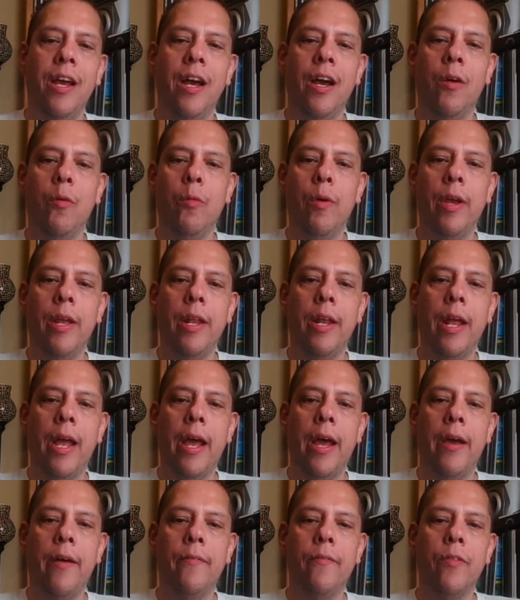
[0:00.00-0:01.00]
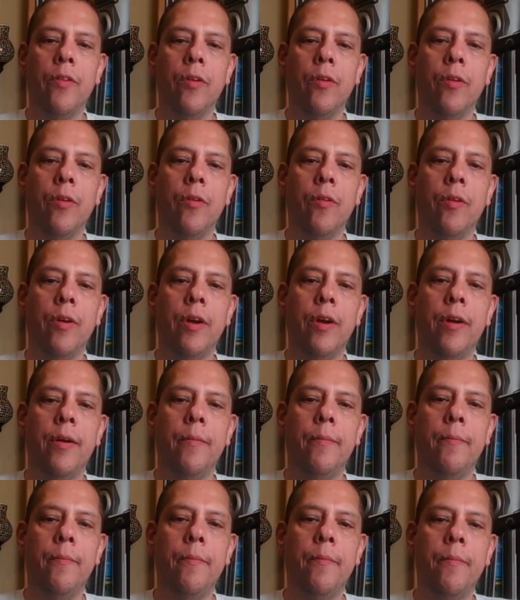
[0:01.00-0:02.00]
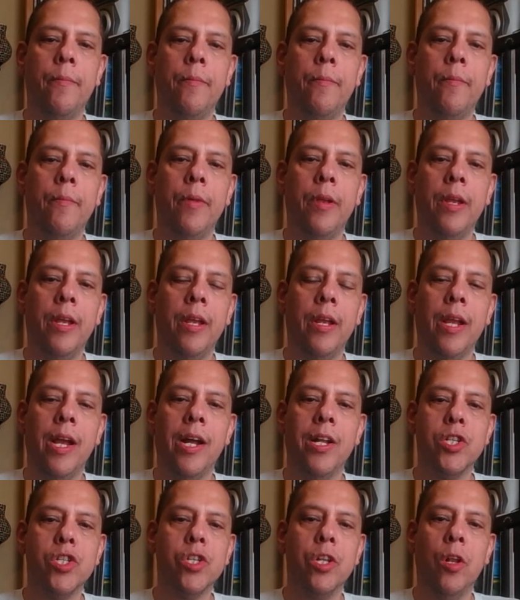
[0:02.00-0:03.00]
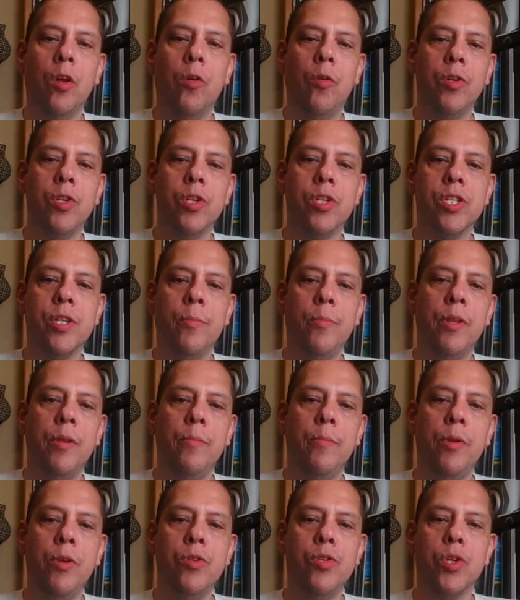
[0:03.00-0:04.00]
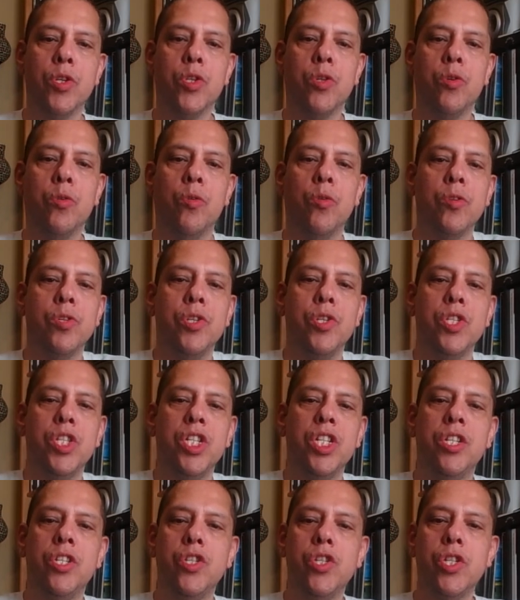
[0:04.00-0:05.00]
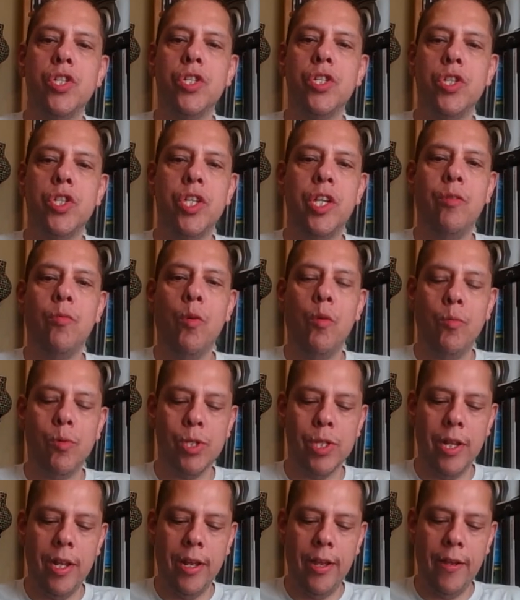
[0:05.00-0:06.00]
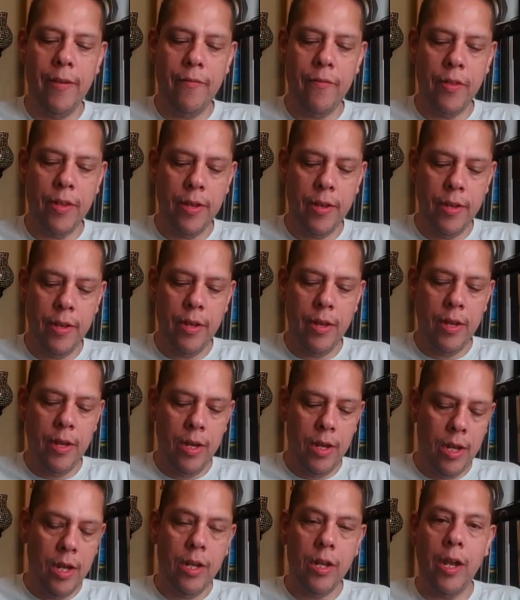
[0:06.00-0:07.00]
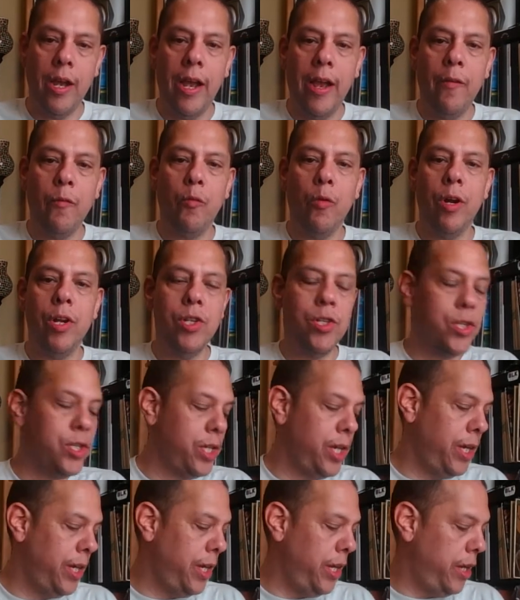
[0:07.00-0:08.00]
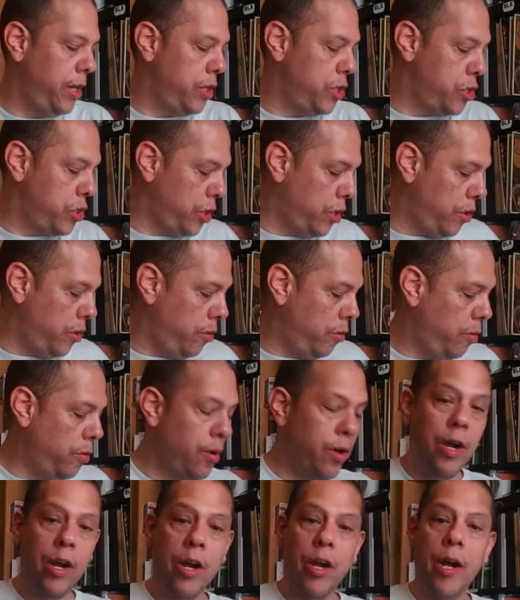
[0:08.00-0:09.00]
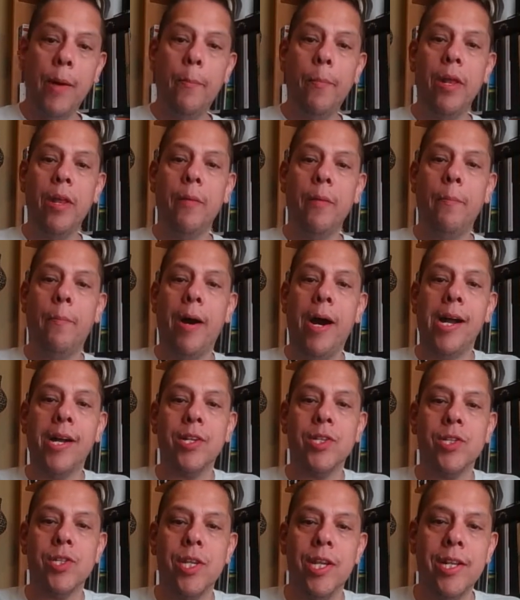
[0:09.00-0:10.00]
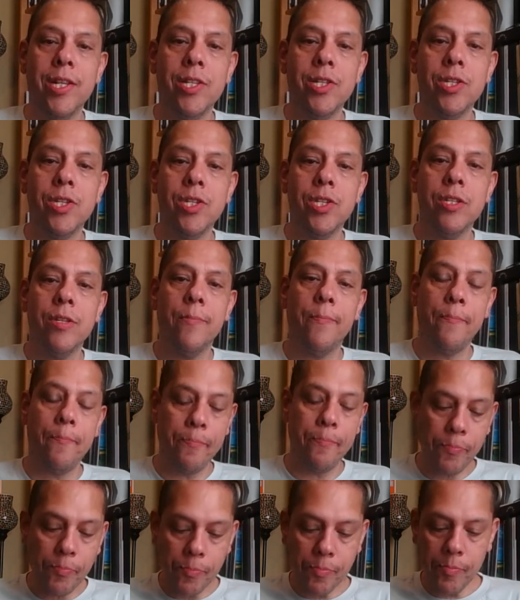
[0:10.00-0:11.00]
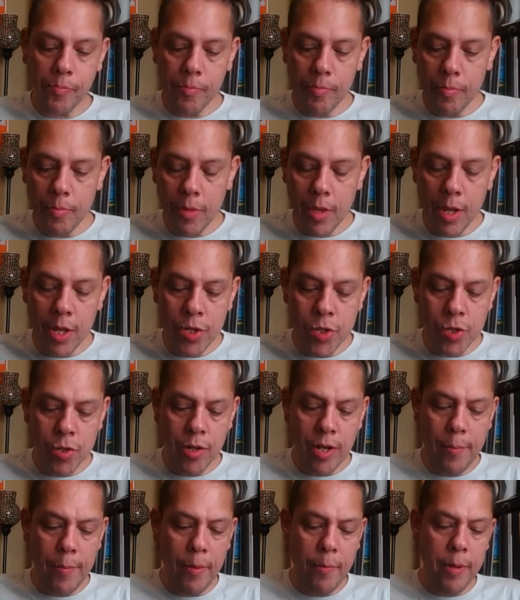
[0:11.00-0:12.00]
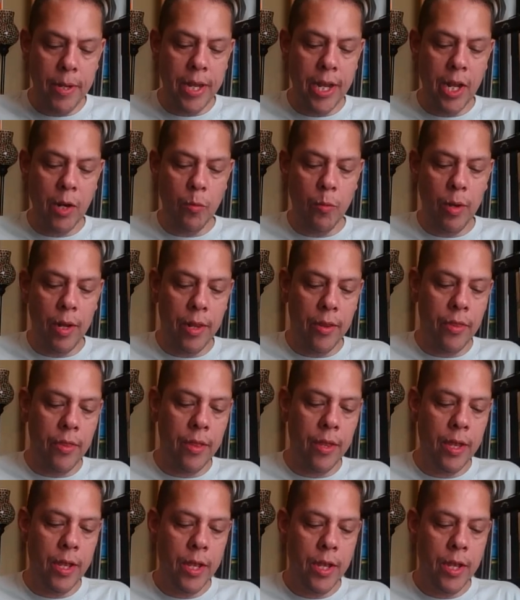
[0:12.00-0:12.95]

I went after um, it got slow in some of the music stores and just to see what was left. Now I have one CD to show, a couple of box sets. So let me begin with